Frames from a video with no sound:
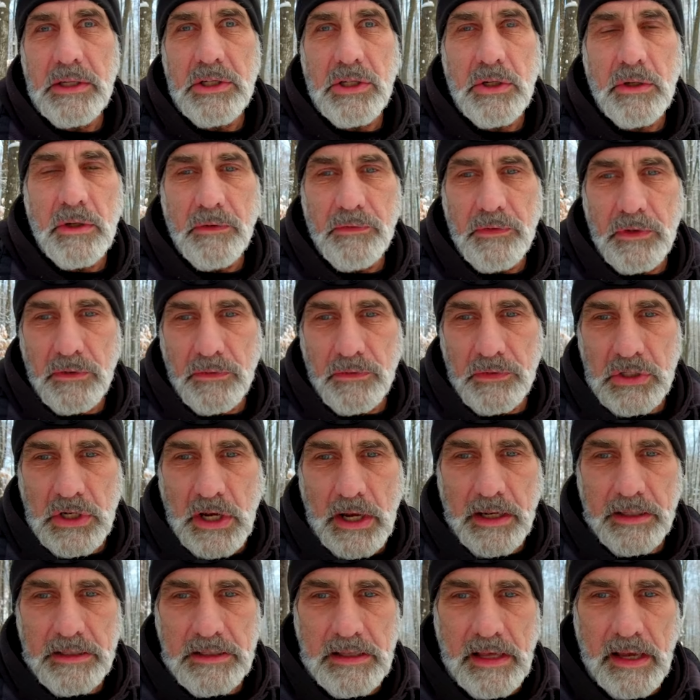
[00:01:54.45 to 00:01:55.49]
shoot a few
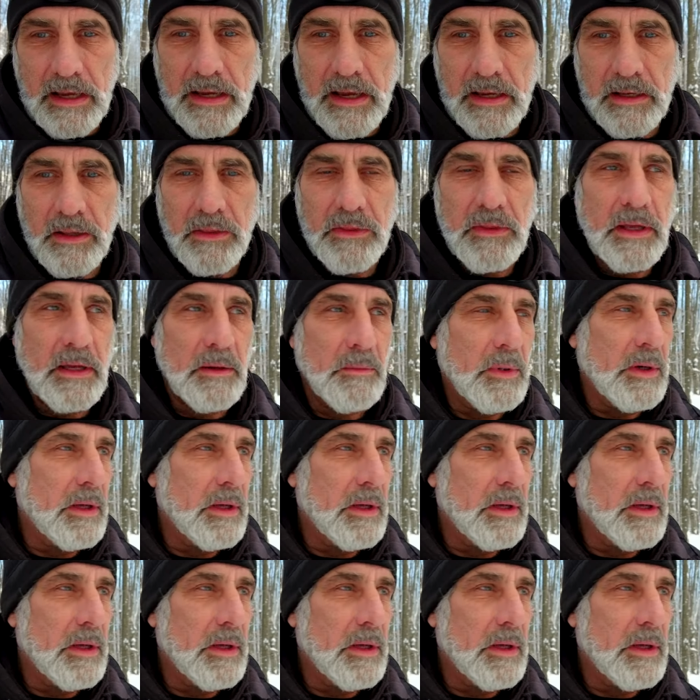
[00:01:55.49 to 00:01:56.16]
shots, that kind of thing.